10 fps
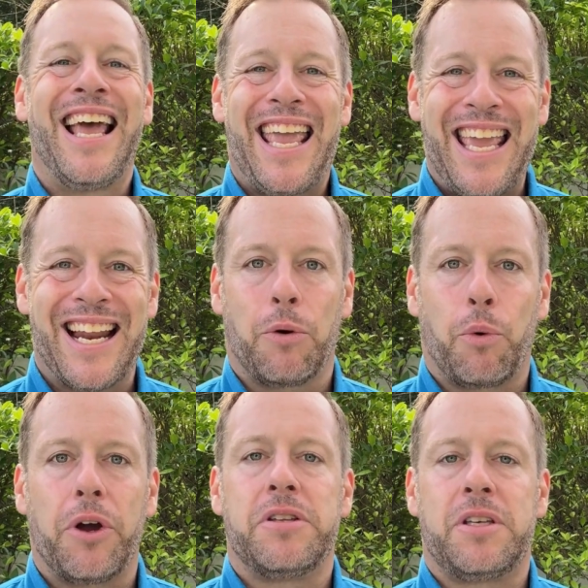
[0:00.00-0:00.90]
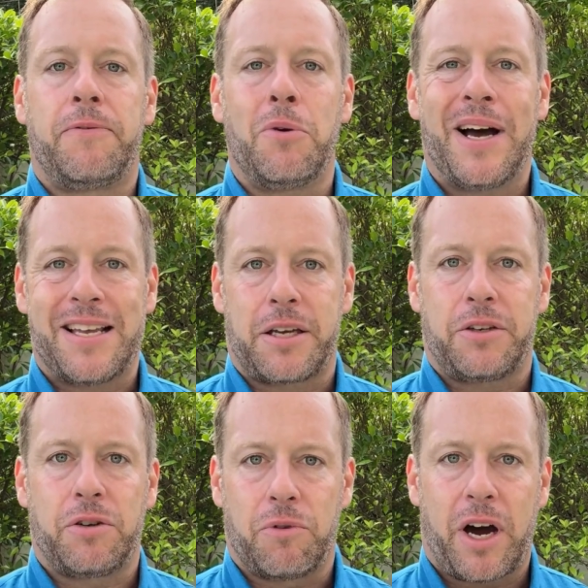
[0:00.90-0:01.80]
In other words, if you ask it
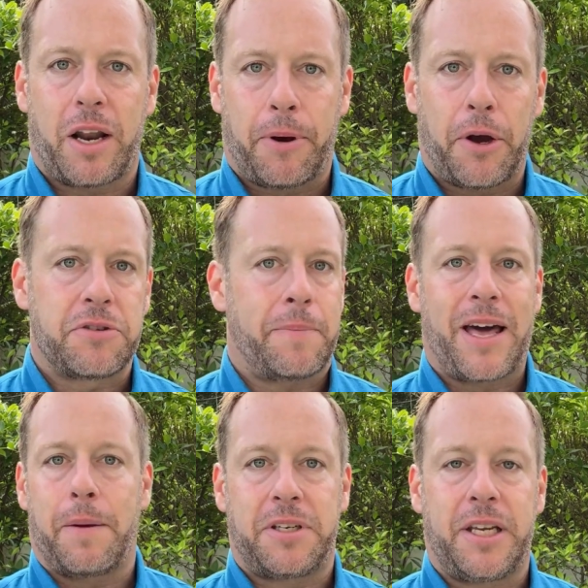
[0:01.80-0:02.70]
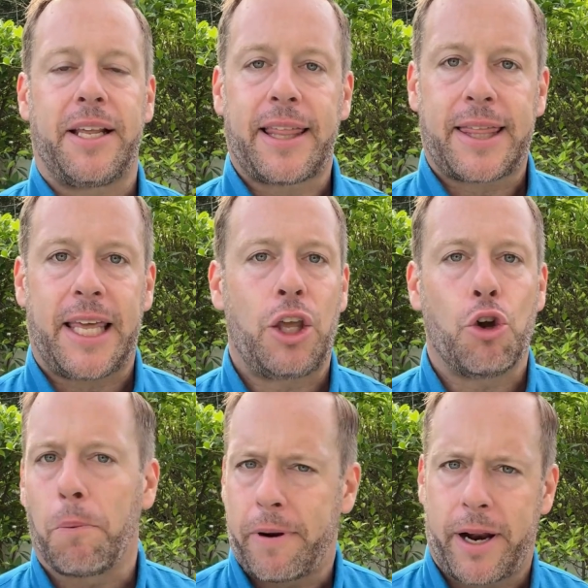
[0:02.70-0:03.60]
to write a post about a particular thing,
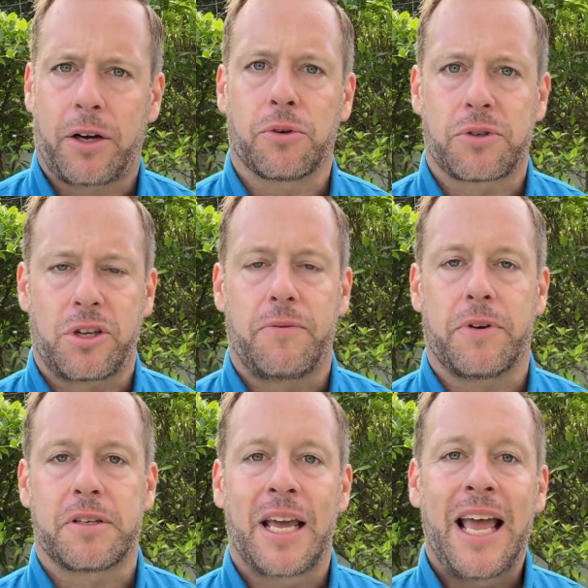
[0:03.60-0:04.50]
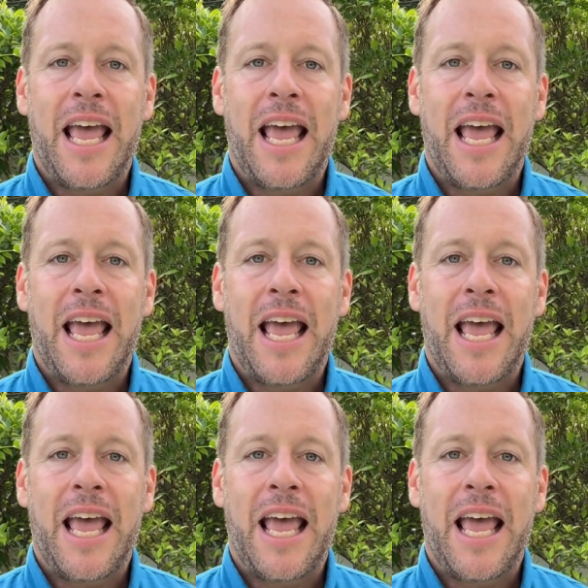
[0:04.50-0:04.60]
your product or service,